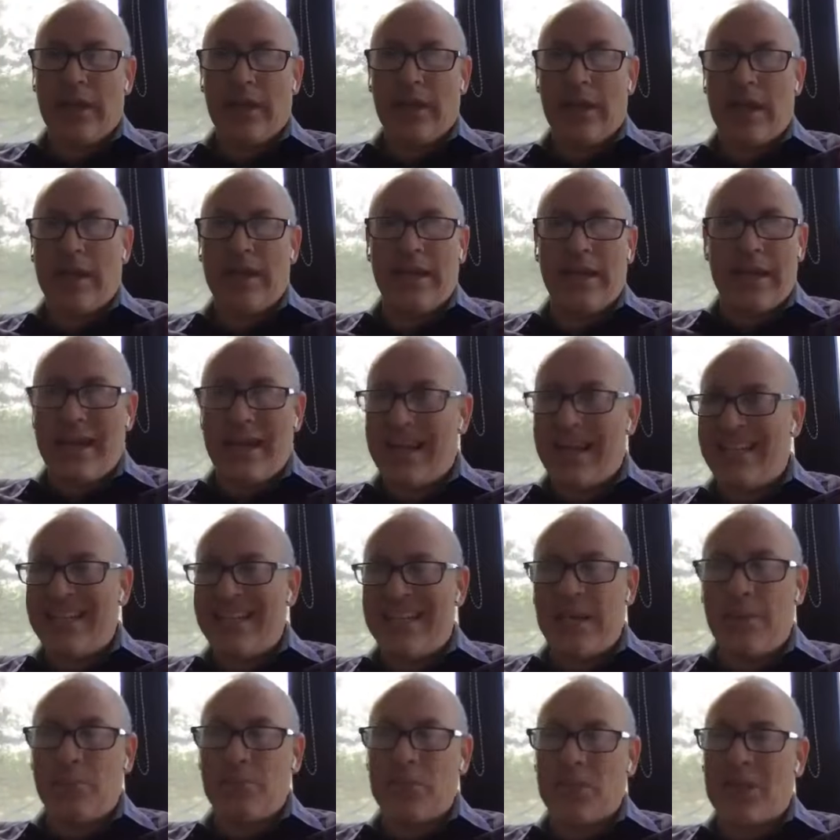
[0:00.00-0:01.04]
Any any
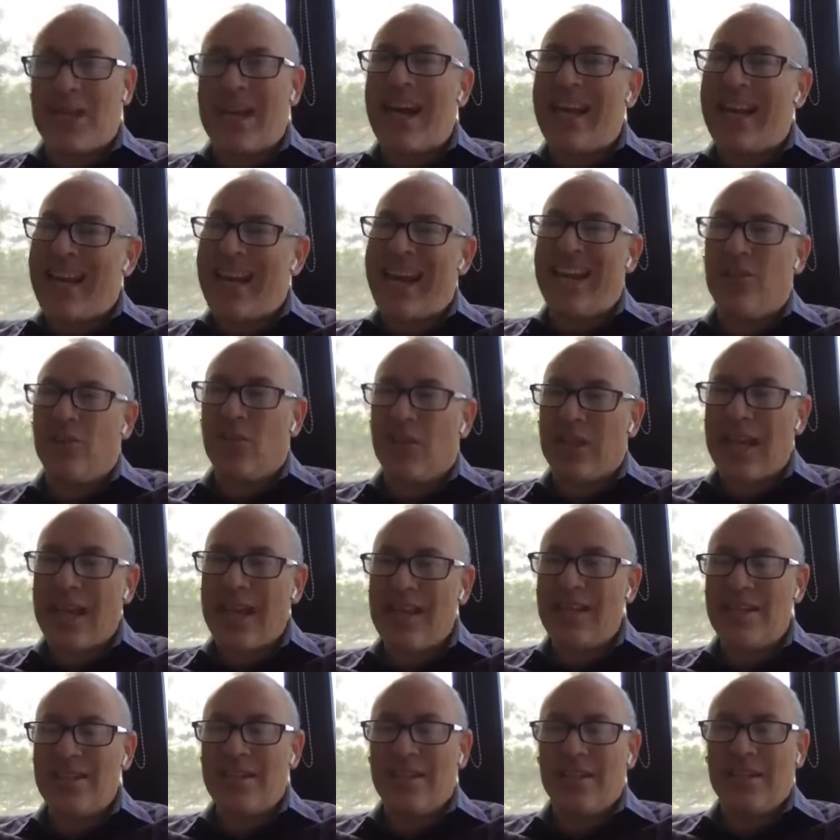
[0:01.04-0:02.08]
tips on how to handle that?